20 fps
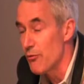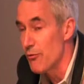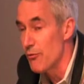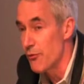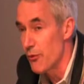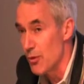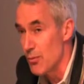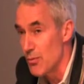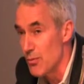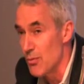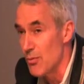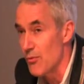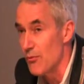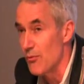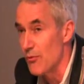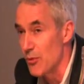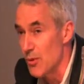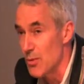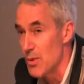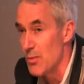
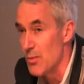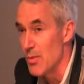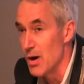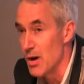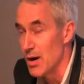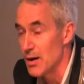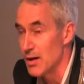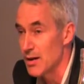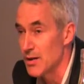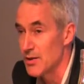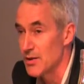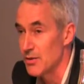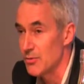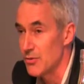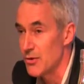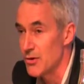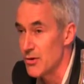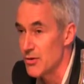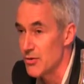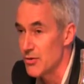from the markets
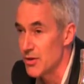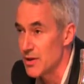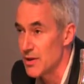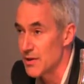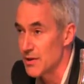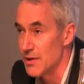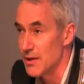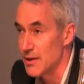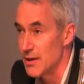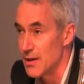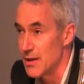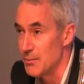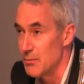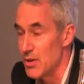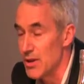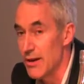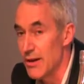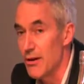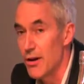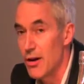that we're interested
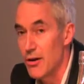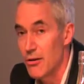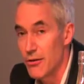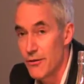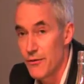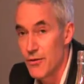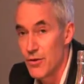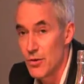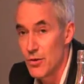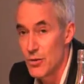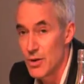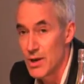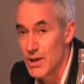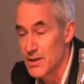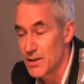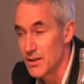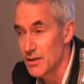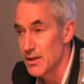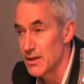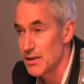in. But there are a few,
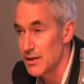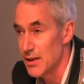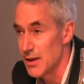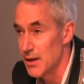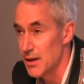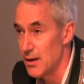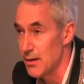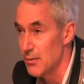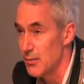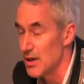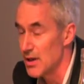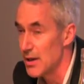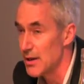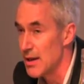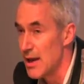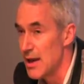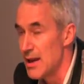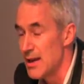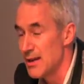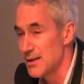and it's nice to hear them. And
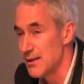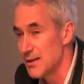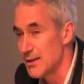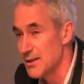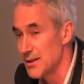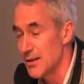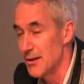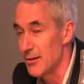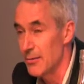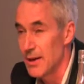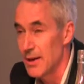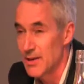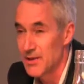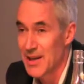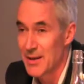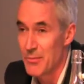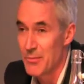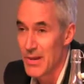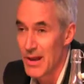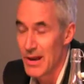it's nice to hear about
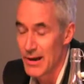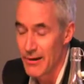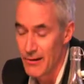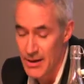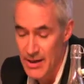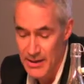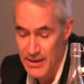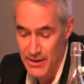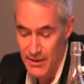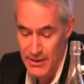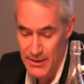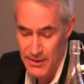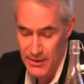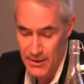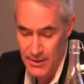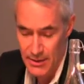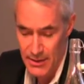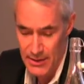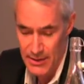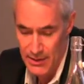Sab Miller, and it's
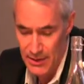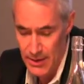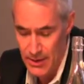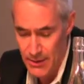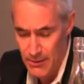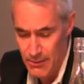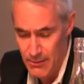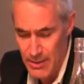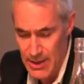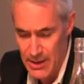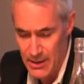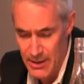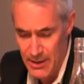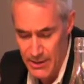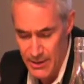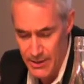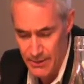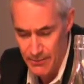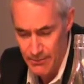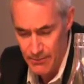nice to hear
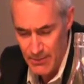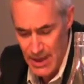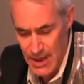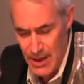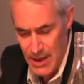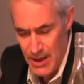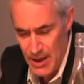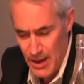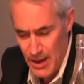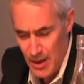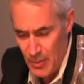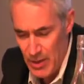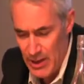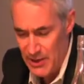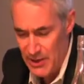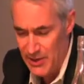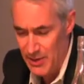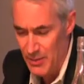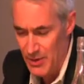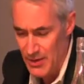about some of
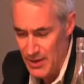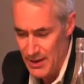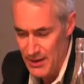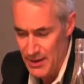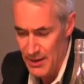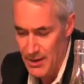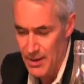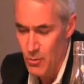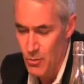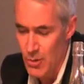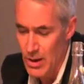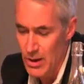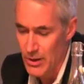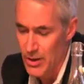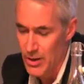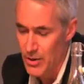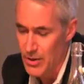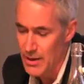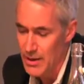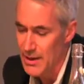the other kind of
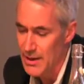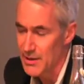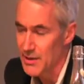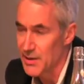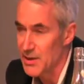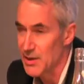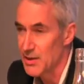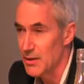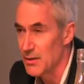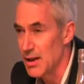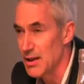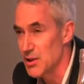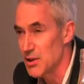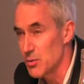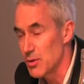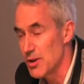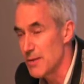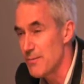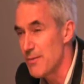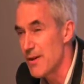well-known cases. I
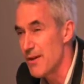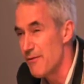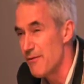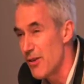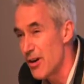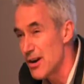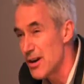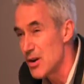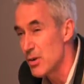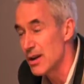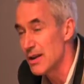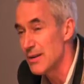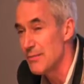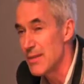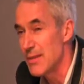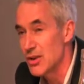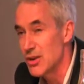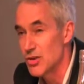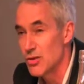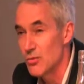just want to very
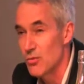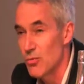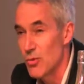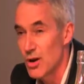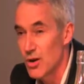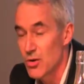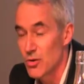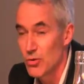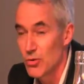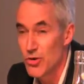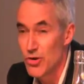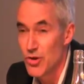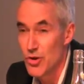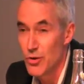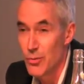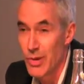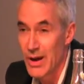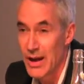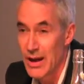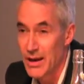quickly mention one called
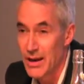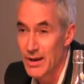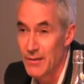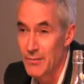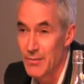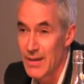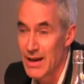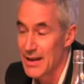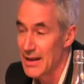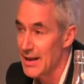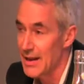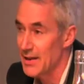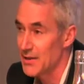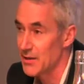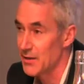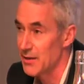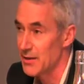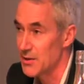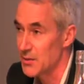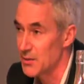Newpac in
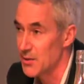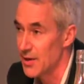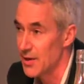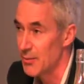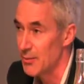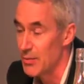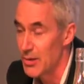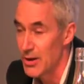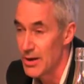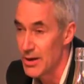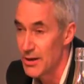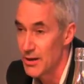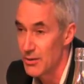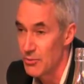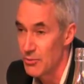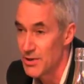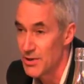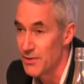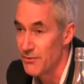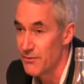Madagascar. This is a company
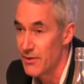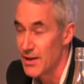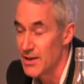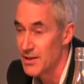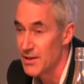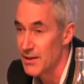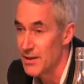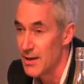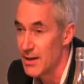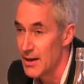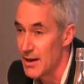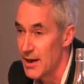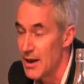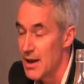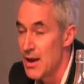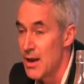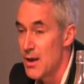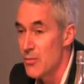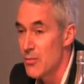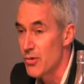that was invested in
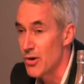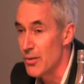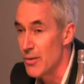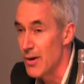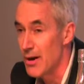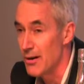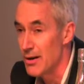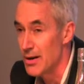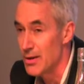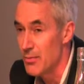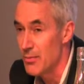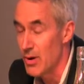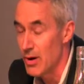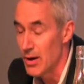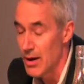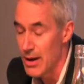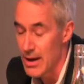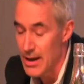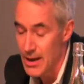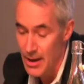primarily
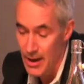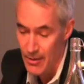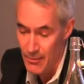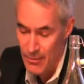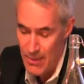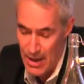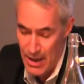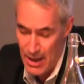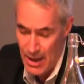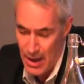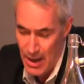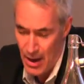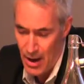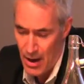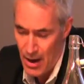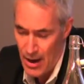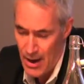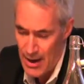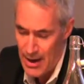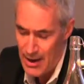by
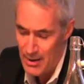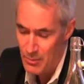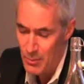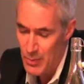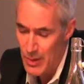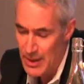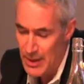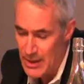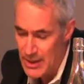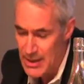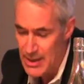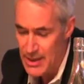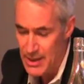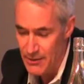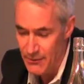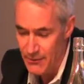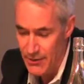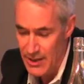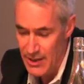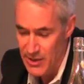INP
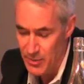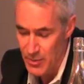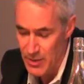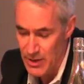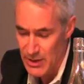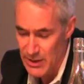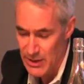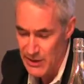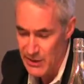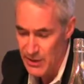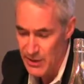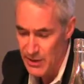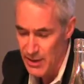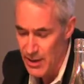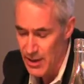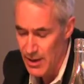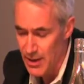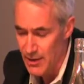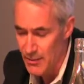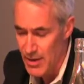
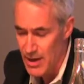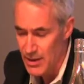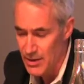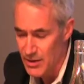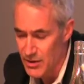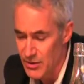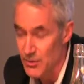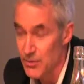Investments in